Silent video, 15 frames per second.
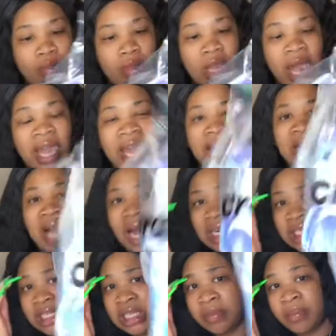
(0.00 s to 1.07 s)
I can't lie
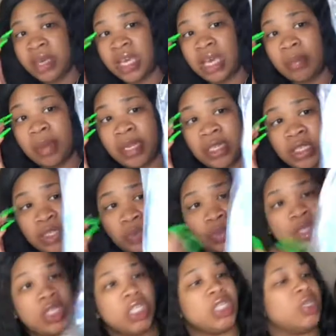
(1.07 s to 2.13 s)
these are big but this is really
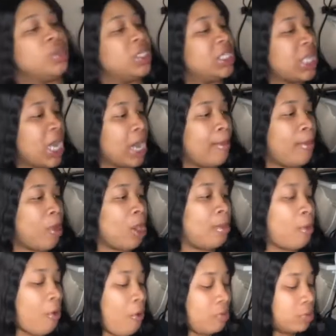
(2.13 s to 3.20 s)
cute it's like a
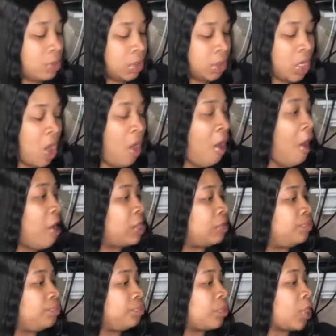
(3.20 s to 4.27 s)
marble
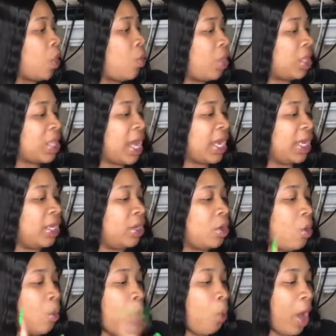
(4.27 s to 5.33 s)
with like
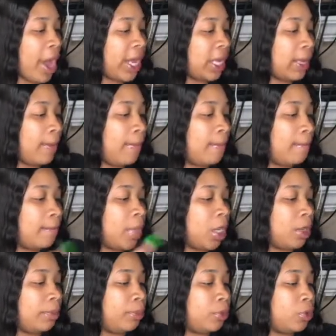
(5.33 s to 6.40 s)
white,
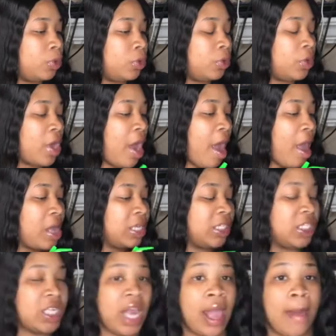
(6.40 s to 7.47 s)
purple,
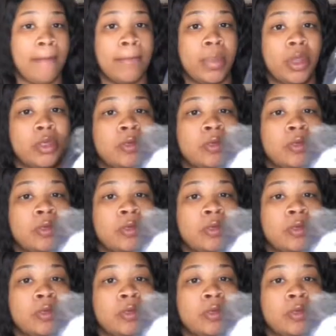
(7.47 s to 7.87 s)
and blue.